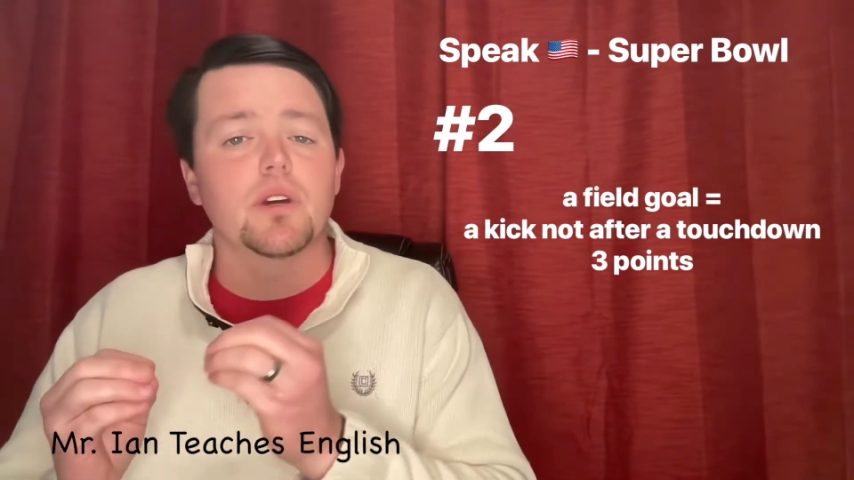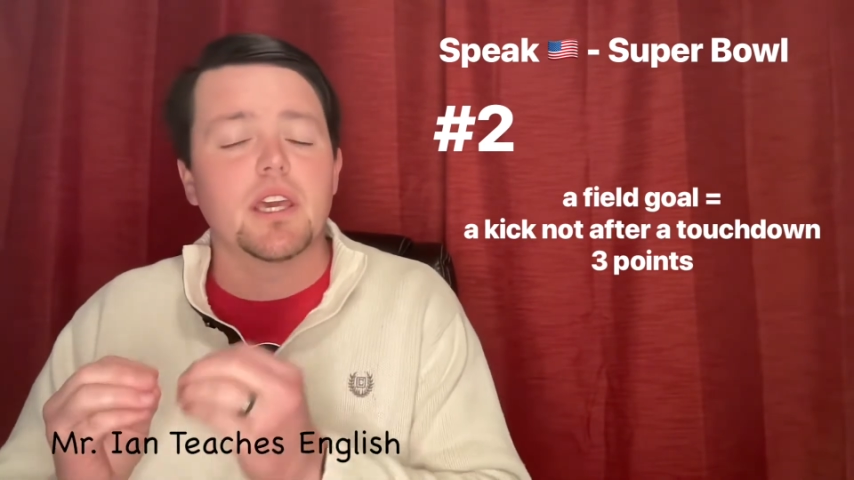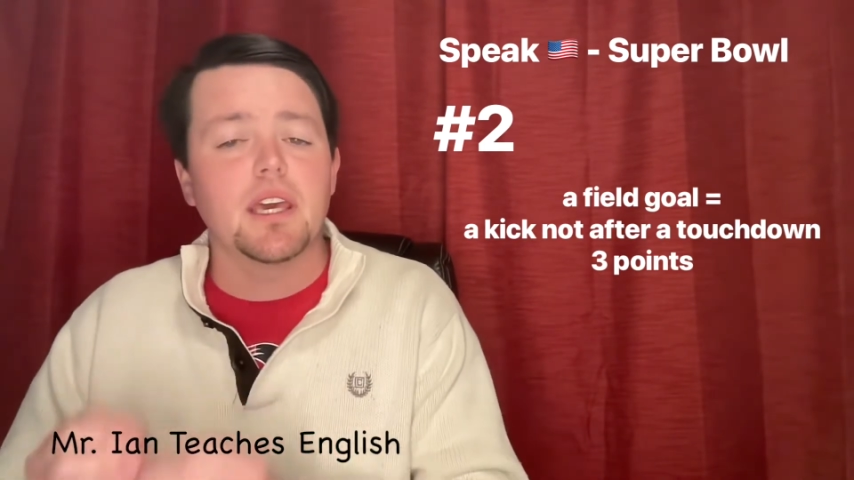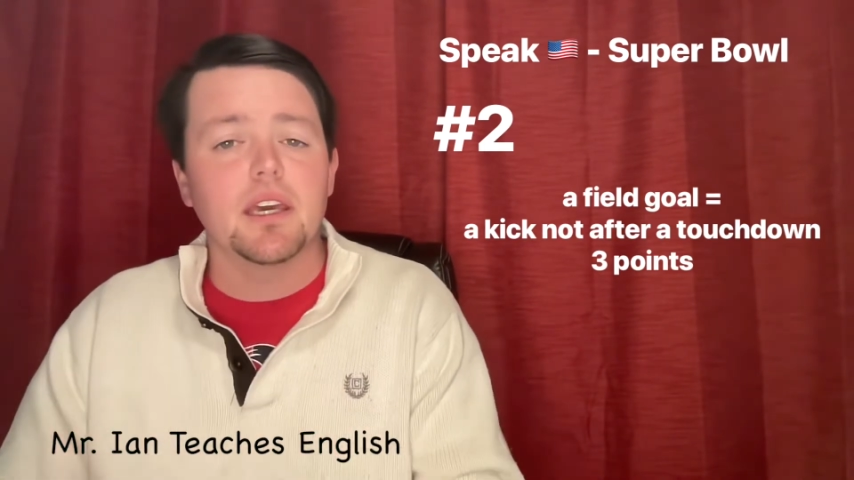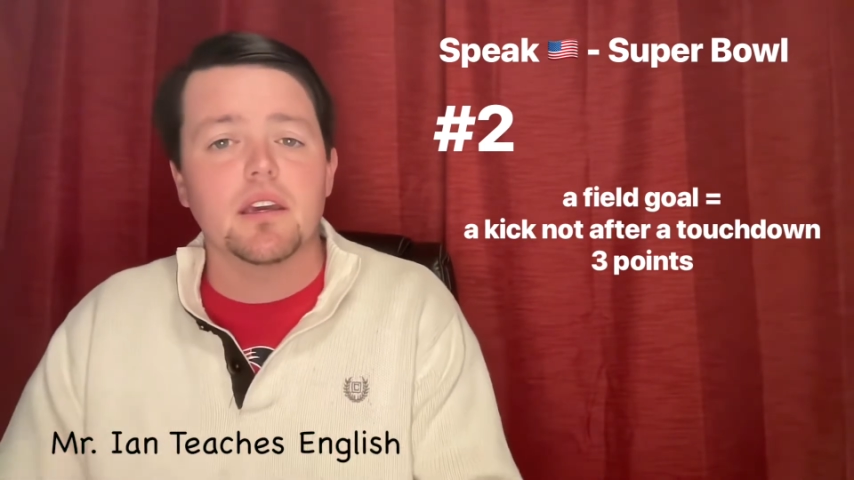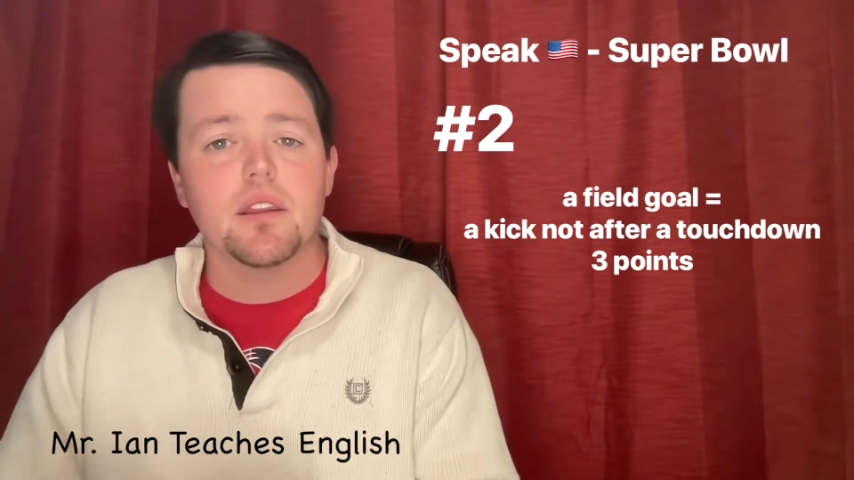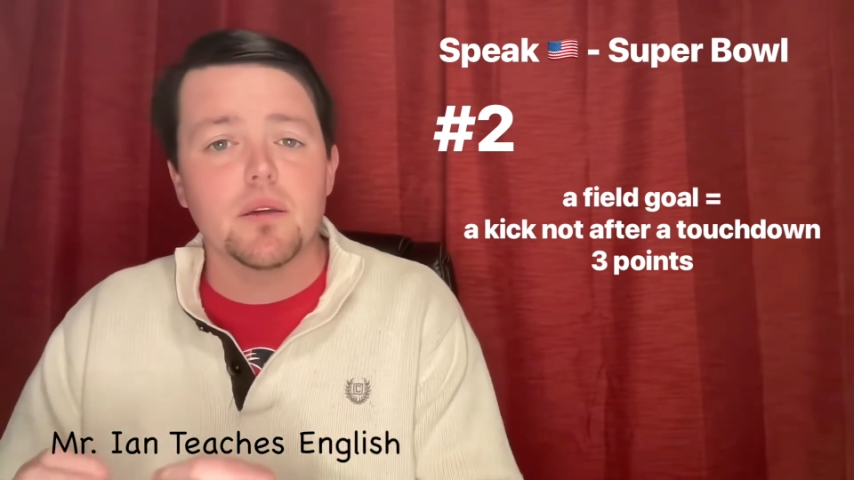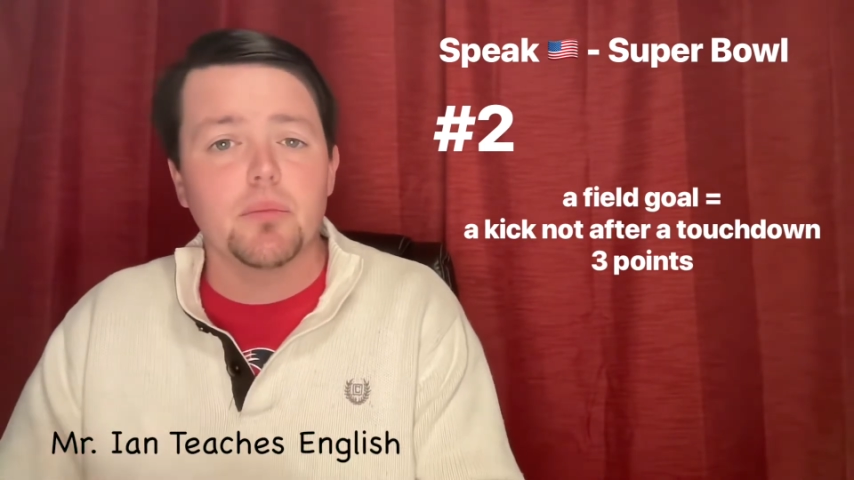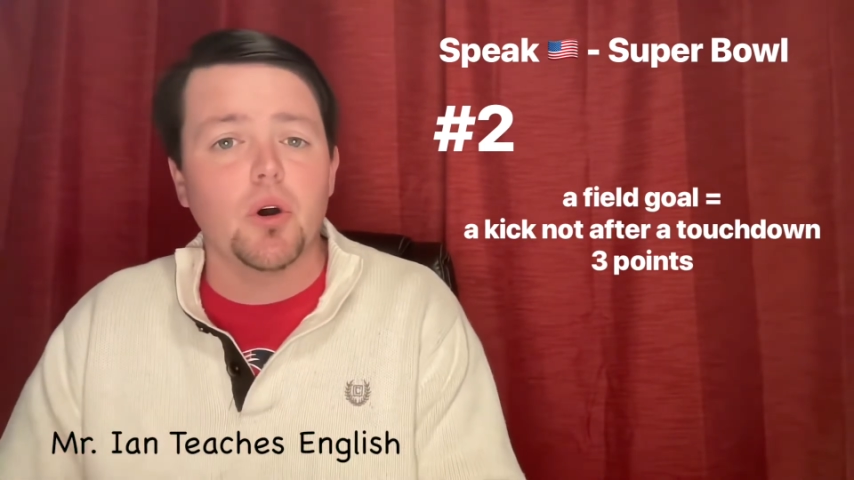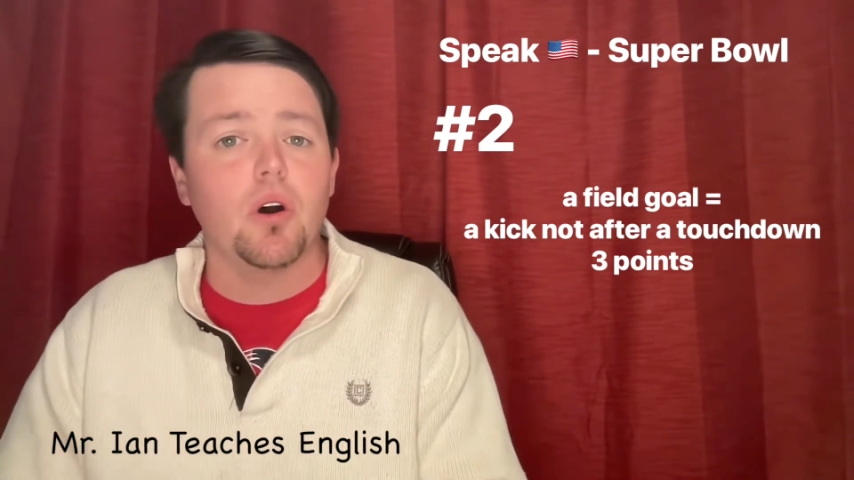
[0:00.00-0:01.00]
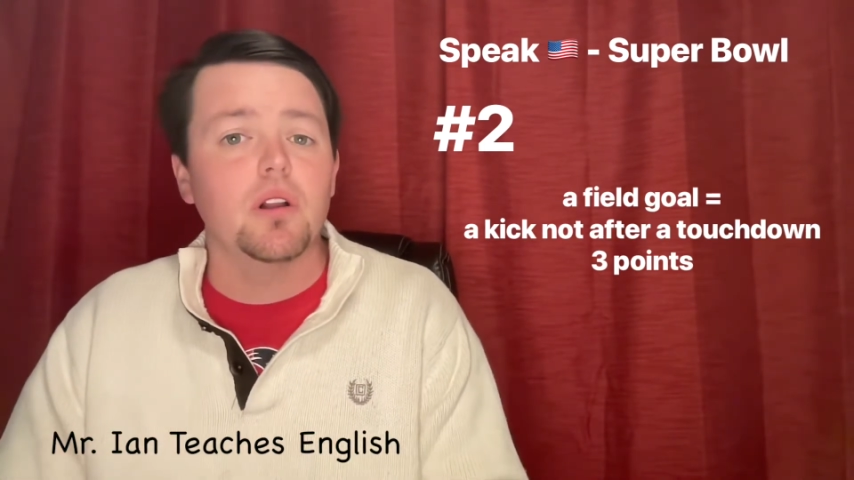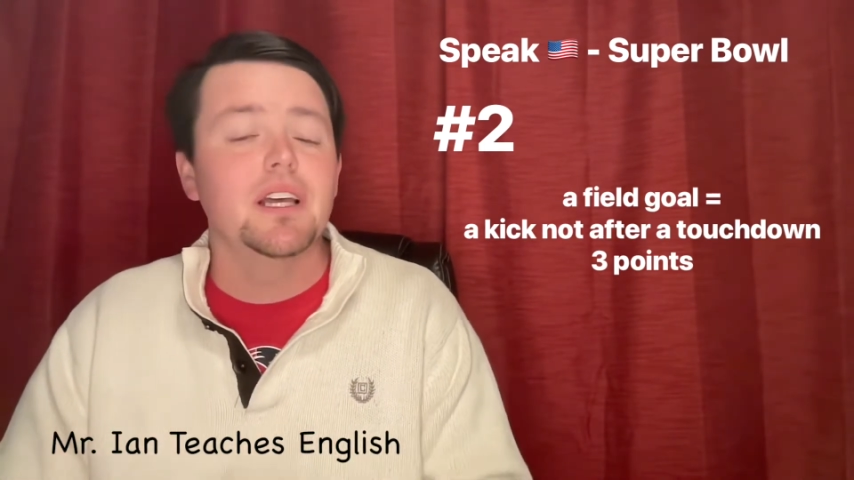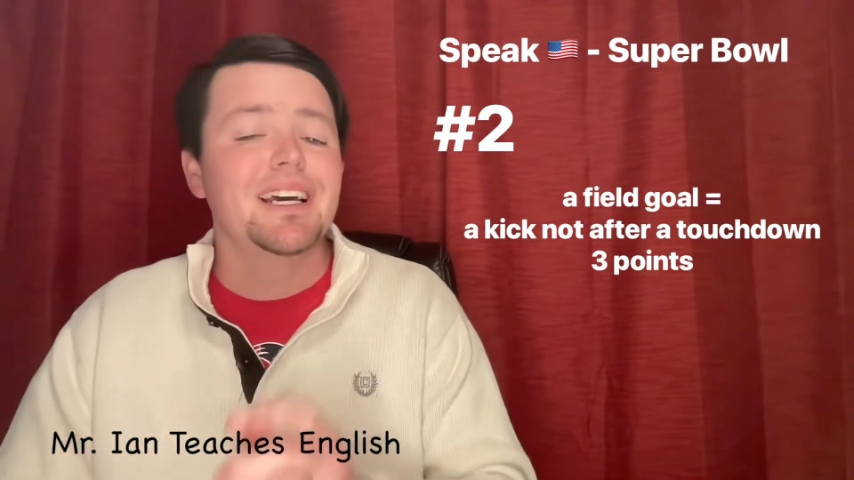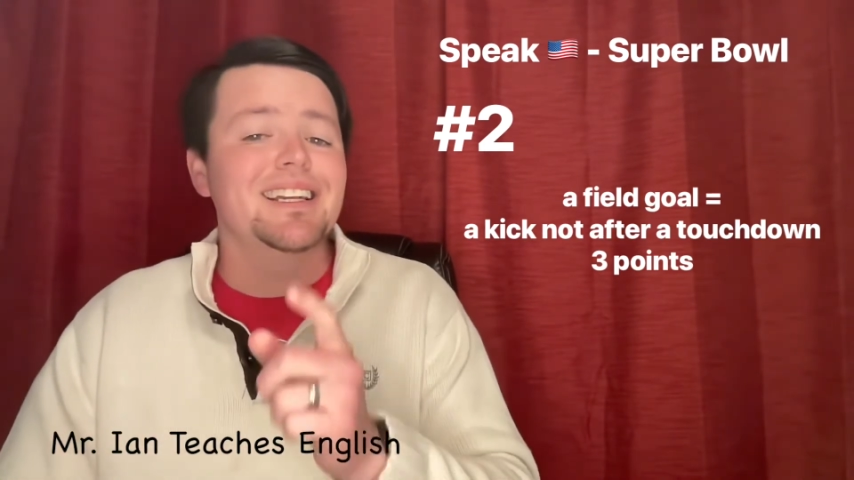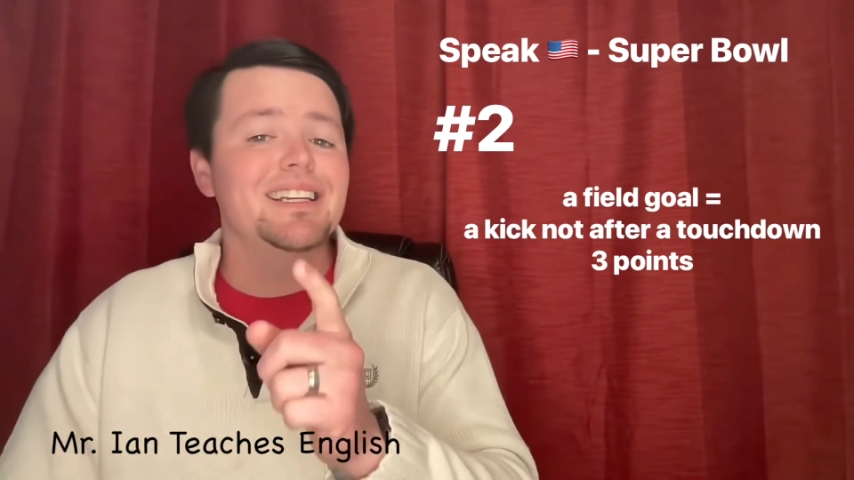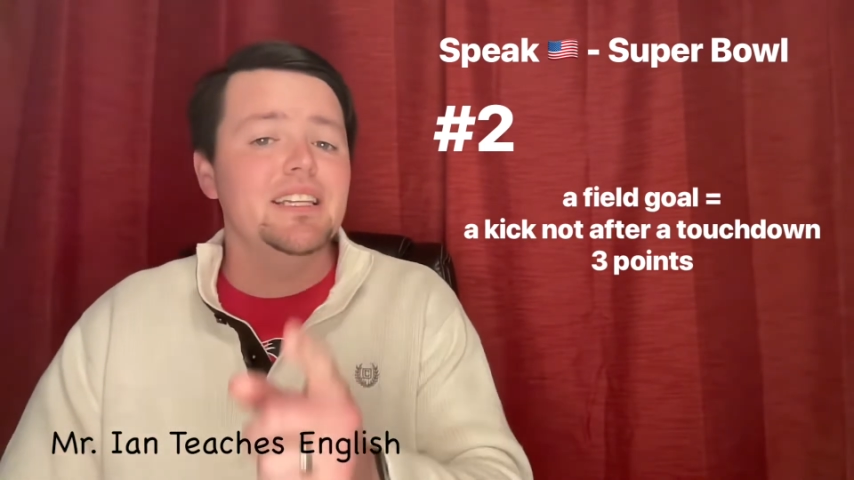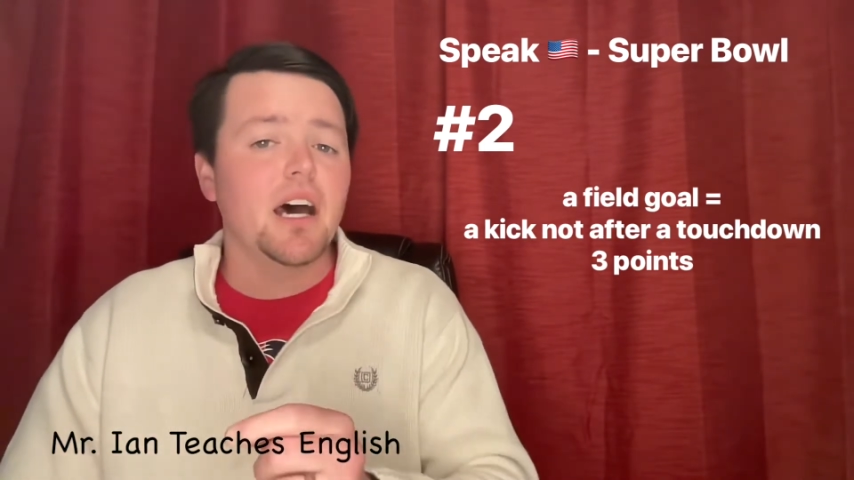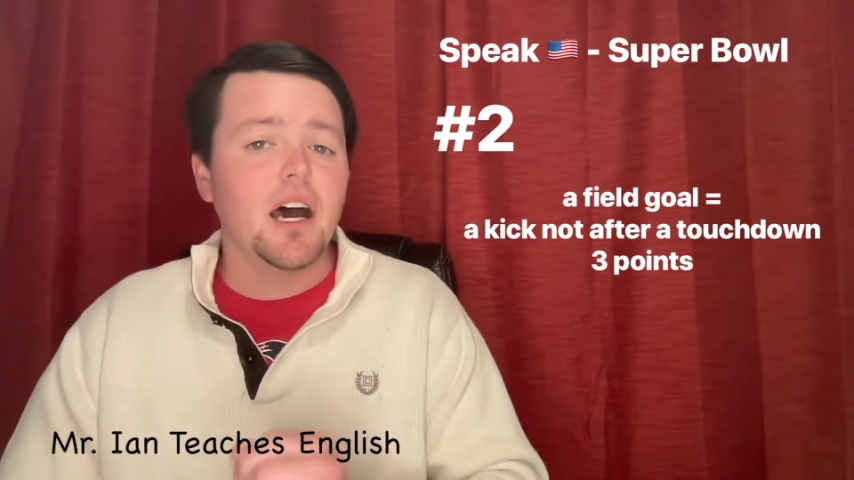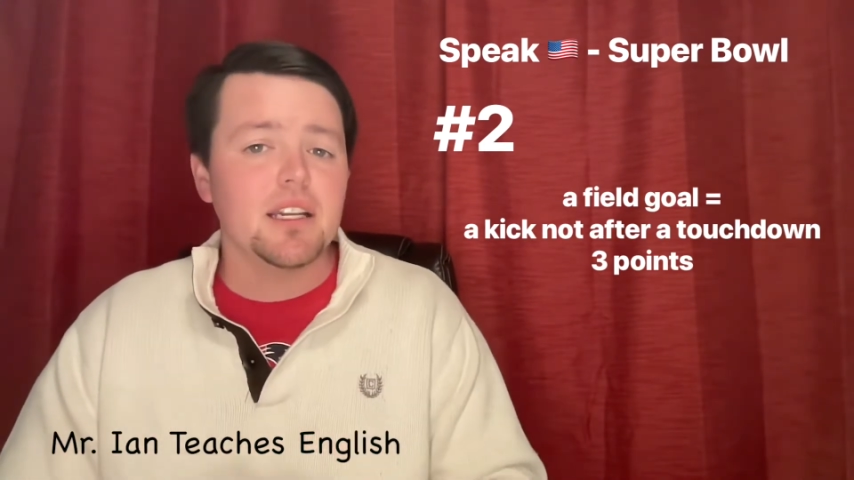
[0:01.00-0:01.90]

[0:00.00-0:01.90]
kick the ball not